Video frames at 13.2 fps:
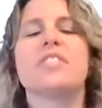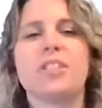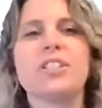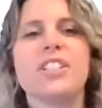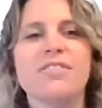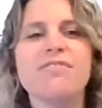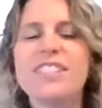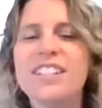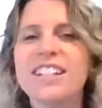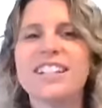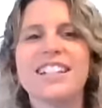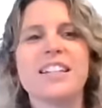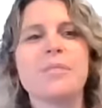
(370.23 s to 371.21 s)
because you
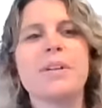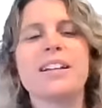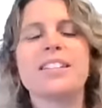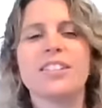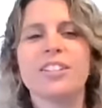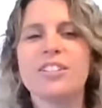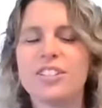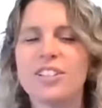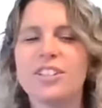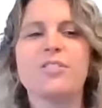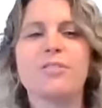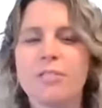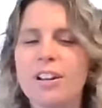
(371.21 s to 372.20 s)
really need a massage, and you
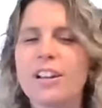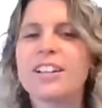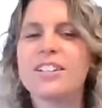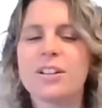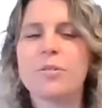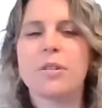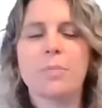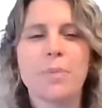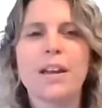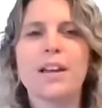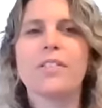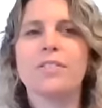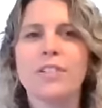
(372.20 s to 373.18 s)
could really do with a
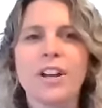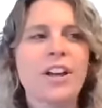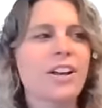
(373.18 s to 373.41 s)
bit of